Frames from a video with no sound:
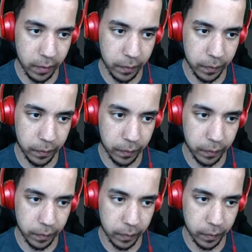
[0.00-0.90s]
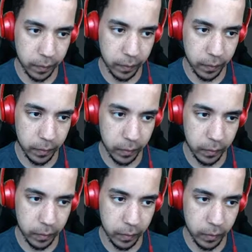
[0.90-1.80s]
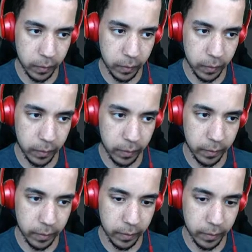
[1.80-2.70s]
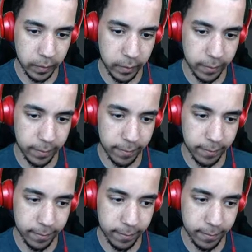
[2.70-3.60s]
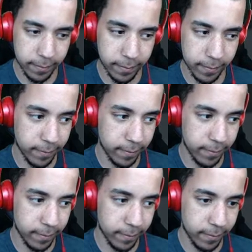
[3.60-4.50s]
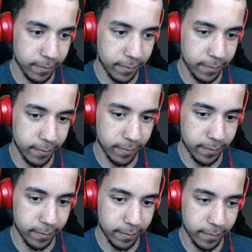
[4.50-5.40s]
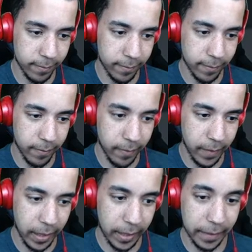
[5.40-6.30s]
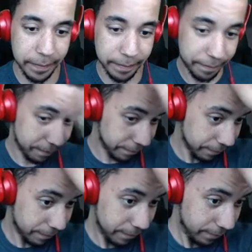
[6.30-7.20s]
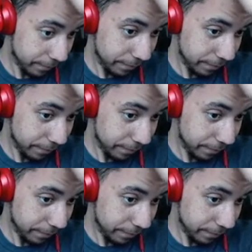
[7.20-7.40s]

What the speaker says: (silence)